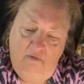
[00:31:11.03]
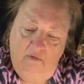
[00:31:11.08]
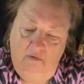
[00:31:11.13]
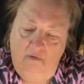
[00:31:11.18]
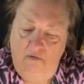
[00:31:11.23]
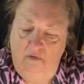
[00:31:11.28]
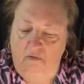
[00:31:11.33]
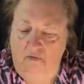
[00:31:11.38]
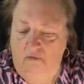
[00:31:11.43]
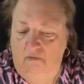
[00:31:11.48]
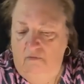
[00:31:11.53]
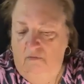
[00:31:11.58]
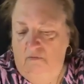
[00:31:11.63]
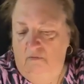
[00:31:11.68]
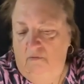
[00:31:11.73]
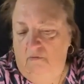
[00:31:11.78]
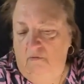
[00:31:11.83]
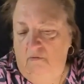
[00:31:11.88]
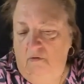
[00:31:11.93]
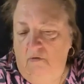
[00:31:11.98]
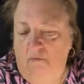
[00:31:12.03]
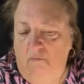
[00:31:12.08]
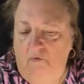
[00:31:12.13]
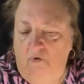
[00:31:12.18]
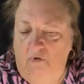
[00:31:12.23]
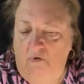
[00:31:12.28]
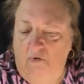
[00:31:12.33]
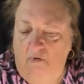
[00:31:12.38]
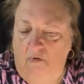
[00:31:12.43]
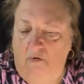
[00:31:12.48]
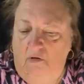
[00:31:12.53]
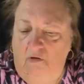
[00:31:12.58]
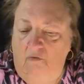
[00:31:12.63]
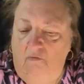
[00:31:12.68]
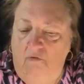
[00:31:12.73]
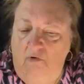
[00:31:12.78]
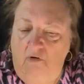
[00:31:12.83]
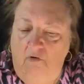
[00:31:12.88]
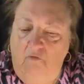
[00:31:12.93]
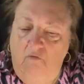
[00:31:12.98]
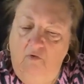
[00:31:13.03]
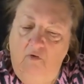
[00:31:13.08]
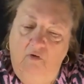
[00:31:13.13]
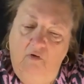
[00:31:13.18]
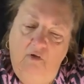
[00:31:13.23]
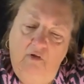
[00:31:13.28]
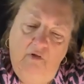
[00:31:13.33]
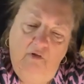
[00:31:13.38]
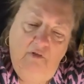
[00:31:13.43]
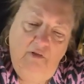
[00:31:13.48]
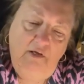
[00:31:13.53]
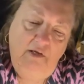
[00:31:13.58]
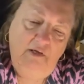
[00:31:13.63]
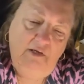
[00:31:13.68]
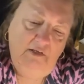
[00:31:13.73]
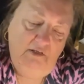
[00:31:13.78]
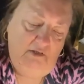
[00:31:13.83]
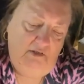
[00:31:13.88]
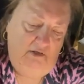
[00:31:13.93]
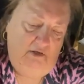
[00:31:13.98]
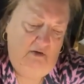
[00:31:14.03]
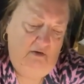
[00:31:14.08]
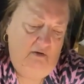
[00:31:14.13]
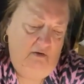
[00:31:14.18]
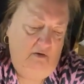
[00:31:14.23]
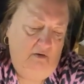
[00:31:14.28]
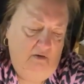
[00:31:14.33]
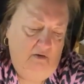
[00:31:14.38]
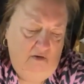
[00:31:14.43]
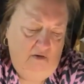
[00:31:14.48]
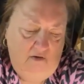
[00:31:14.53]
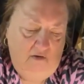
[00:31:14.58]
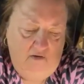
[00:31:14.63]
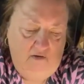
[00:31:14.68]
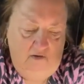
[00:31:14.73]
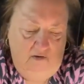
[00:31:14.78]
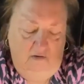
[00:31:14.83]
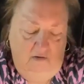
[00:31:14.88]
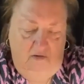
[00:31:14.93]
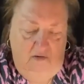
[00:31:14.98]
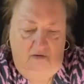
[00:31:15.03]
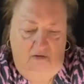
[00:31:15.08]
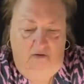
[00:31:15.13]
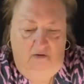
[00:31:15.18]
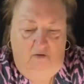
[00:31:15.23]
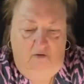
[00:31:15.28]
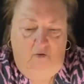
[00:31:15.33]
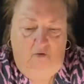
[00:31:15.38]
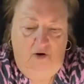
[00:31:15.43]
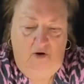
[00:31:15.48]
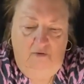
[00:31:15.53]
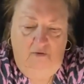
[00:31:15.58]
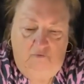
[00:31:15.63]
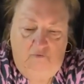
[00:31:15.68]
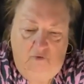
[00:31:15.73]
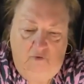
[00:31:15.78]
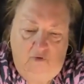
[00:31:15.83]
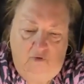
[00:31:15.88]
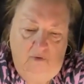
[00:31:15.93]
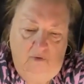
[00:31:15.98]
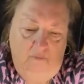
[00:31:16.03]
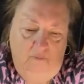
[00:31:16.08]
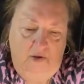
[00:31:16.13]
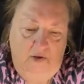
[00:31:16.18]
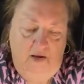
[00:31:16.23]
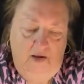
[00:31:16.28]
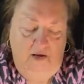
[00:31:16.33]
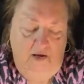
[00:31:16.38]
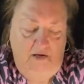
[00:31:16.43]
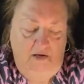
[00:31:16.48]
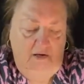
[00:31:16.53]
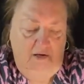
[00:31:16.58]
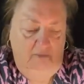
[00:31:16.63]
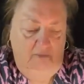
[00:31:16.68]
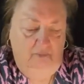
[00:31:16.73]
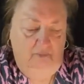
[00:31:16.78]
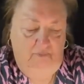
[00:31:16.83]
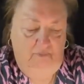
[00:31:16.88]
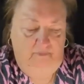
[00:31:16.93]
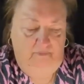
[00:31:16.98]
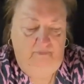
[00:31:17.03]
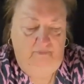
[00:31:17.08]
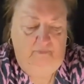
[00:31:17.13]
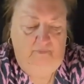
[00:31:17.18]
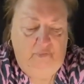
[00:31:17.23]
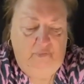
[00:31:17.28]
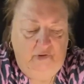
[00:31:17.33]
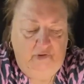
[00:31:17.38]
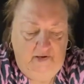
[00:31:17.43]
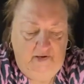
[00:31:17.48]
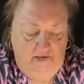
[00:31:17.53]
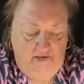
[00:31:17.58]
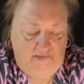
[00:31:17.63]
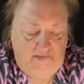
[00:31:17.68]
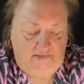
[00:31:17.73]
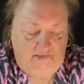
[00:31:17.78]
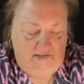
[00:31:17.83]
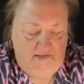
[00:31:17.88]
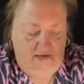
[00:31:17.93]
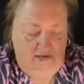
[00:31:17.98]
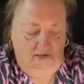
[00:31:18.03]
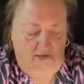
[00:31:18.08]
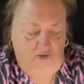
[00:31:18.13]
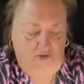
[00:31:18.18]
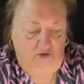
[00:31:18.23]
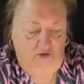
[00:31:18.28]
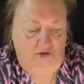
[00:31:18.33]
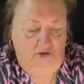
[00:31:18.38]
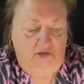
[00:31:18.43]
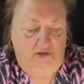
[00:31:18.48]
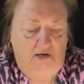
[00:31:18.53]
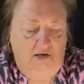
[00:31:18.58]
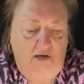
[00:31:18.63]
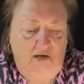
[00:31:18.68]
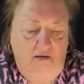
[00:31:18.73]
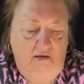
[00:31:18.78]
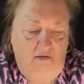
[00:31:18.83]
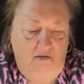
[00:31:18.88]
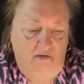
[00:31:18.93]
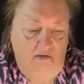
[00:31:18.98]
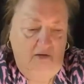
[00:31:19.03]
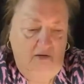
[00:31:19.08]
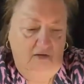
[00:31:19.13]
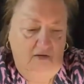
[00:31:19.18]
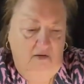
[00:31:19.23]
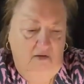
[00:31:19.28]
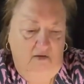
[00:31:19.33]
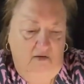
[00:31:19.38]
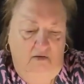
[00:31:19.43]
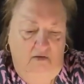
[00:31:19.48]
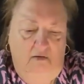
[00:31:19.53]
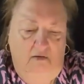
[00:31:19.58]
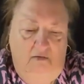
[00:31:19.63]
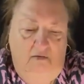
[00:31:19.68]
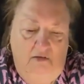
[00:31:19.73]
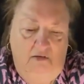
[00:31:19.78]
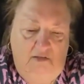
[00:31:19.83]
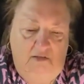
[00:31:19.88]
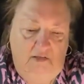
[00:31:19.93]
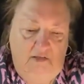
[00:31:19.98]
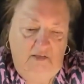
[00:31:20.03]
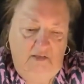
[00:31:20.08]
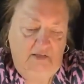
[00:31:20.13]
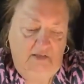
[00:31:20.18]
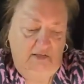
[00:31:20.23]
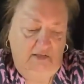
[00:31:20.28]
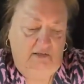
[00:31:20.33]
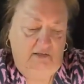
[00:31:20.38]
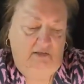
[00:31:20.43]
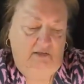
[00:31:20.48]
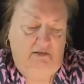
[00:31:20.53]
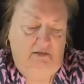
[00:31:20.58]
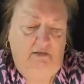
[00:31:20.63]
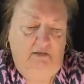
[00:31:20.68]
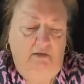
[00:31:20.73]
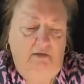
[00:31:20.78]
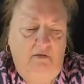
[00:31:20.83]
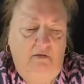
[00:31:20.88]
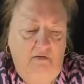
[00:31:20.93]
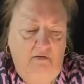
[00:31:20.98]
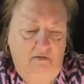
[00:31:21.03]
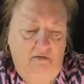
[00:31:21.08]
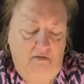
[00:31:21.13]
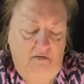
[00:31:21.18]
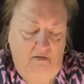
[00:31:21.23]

So I'm gonna get rid of all these Crafter Companion plates and just get the Sizzix.